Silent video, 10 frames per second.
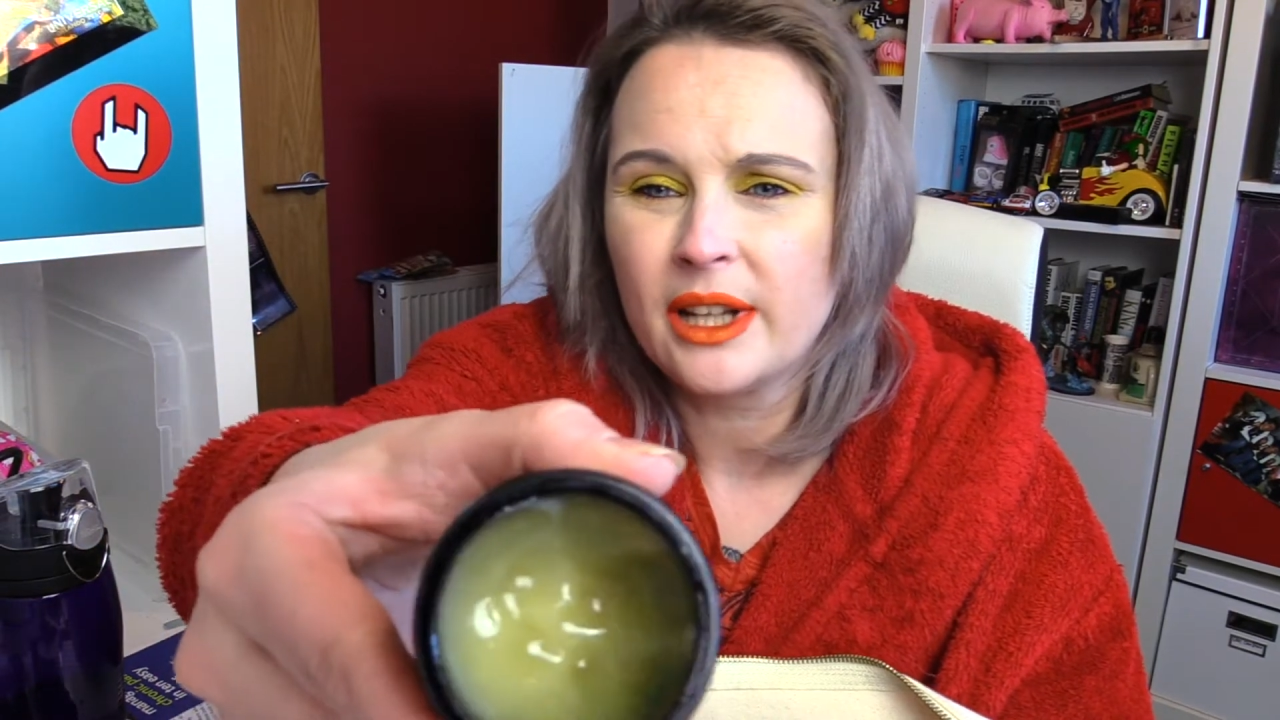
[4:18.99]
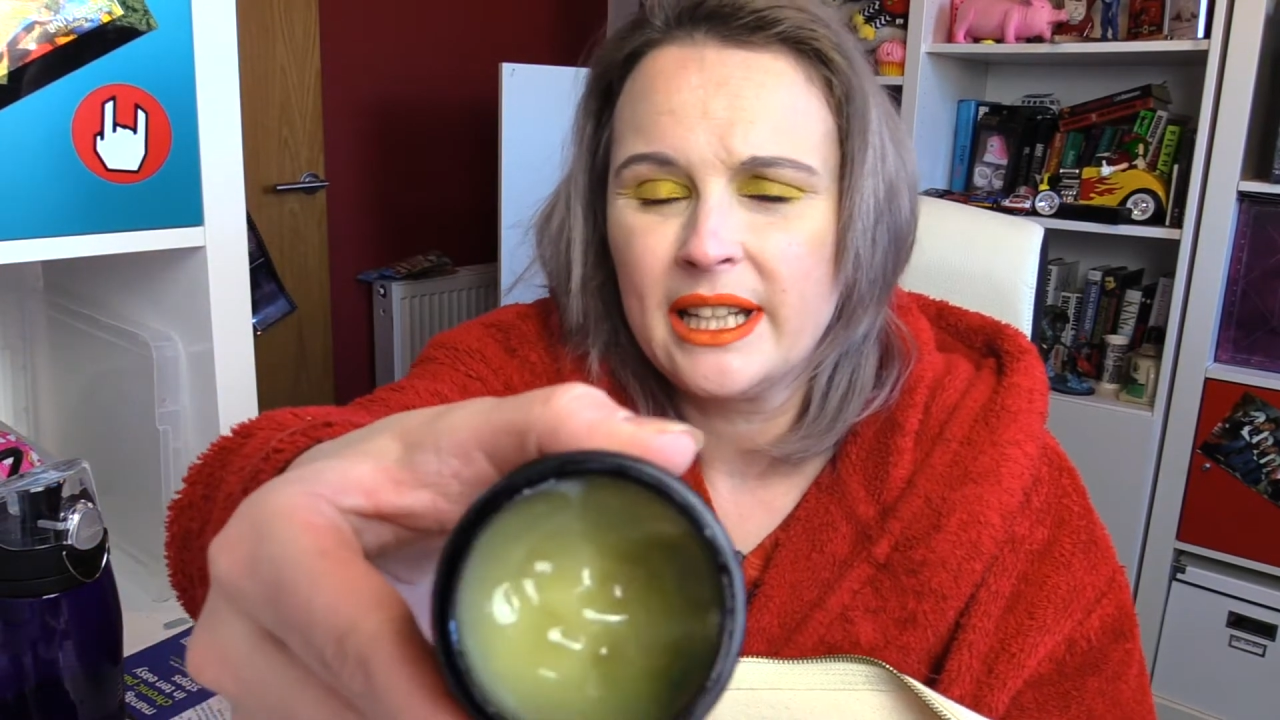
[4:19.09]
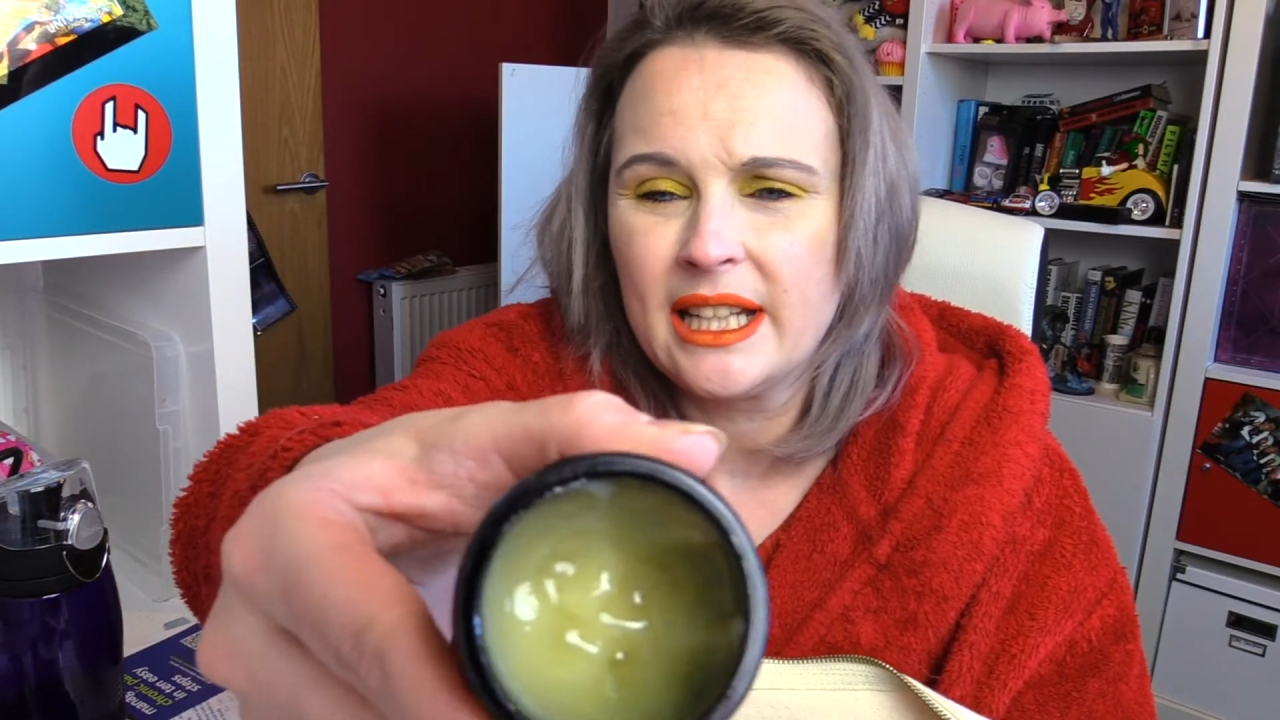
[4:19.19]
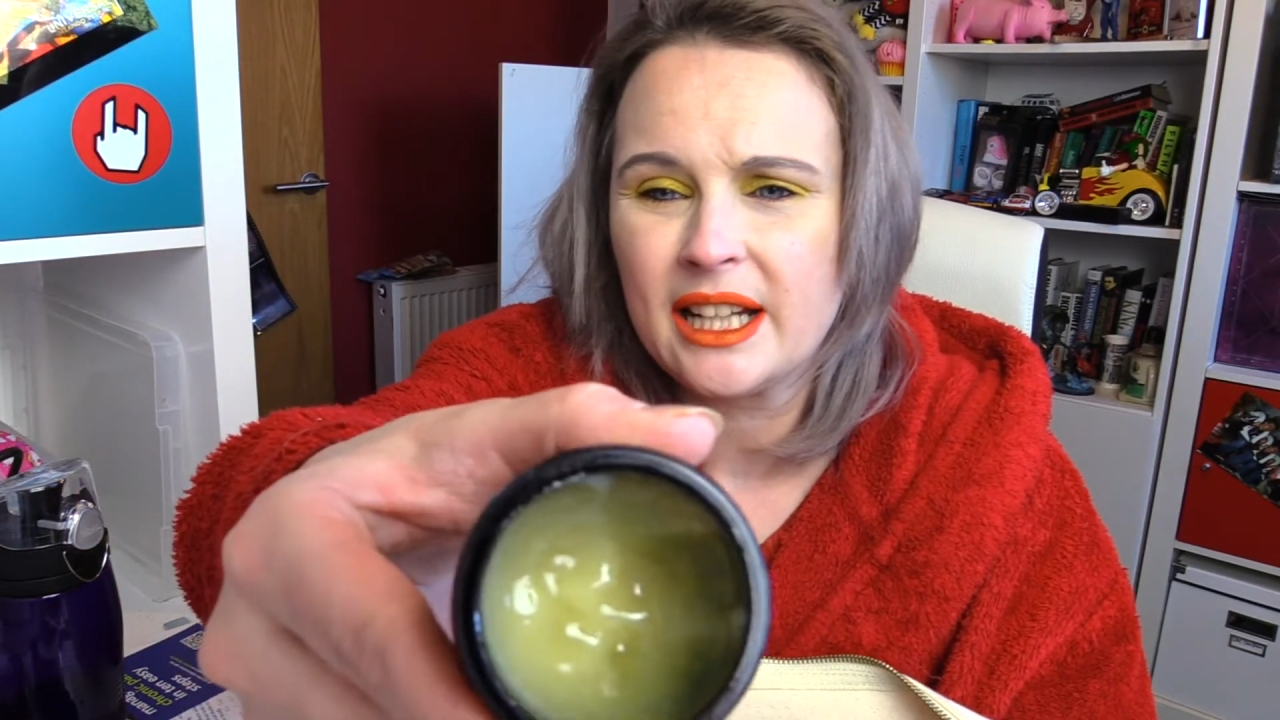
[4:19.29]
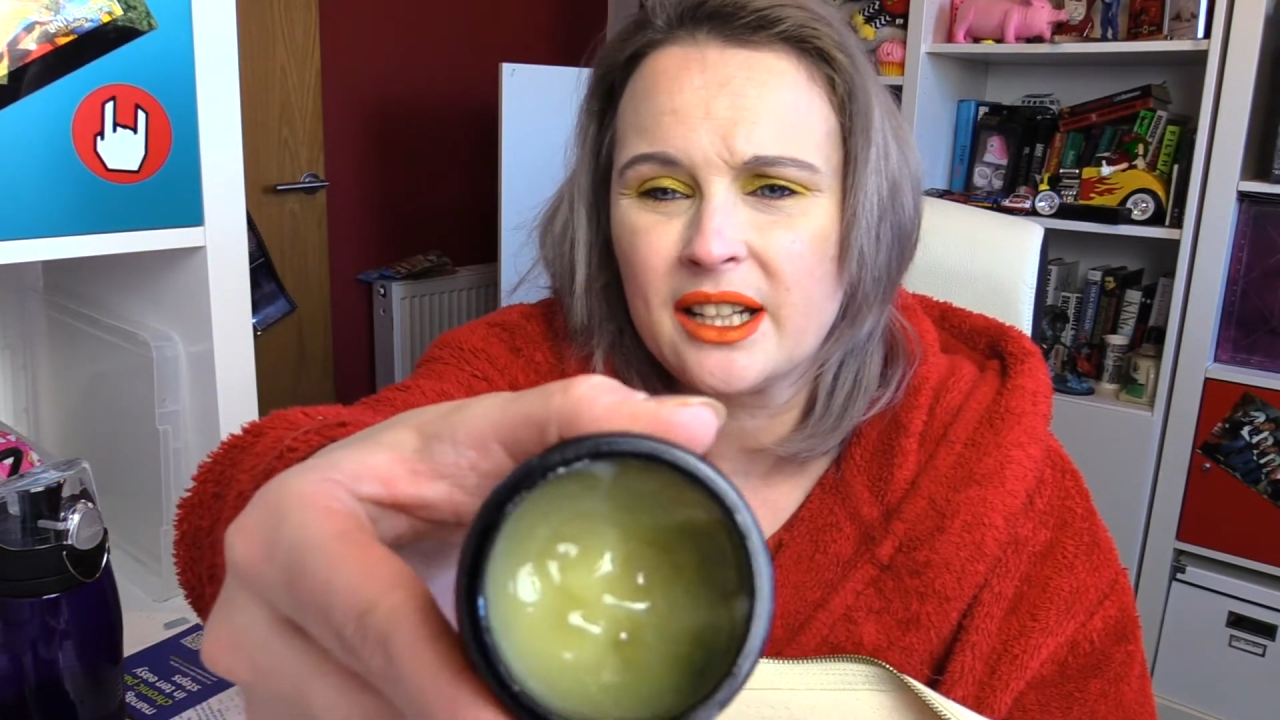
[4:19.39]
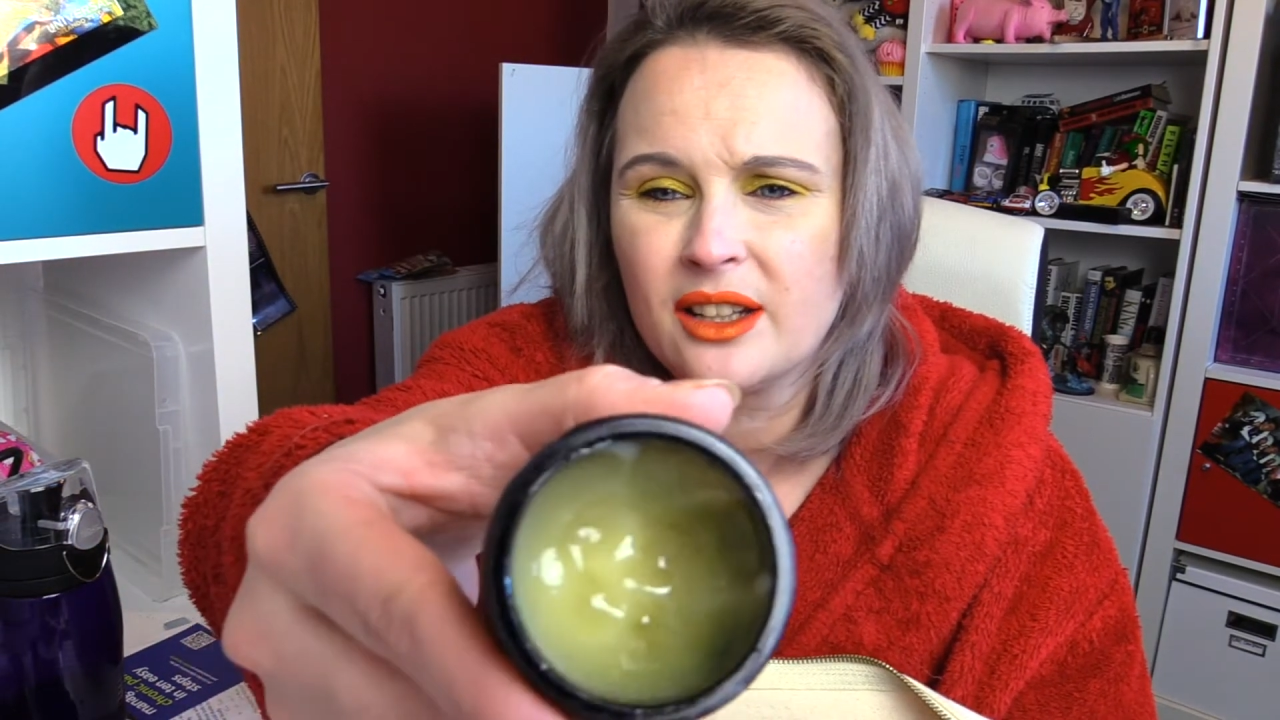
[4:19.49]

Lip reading: like